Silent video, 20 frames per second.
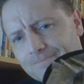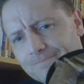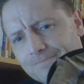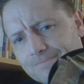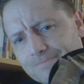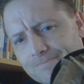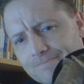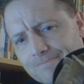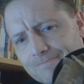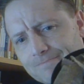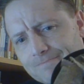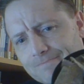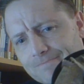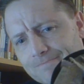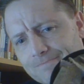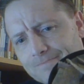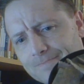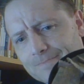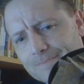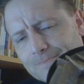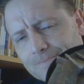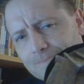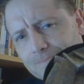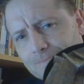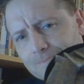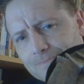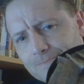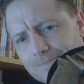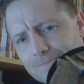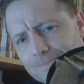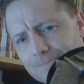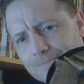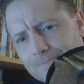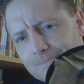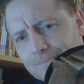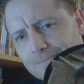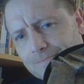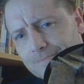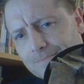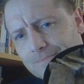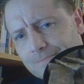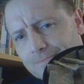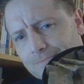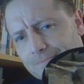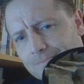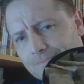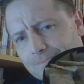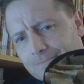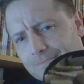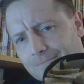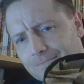No one is speaking in this clip.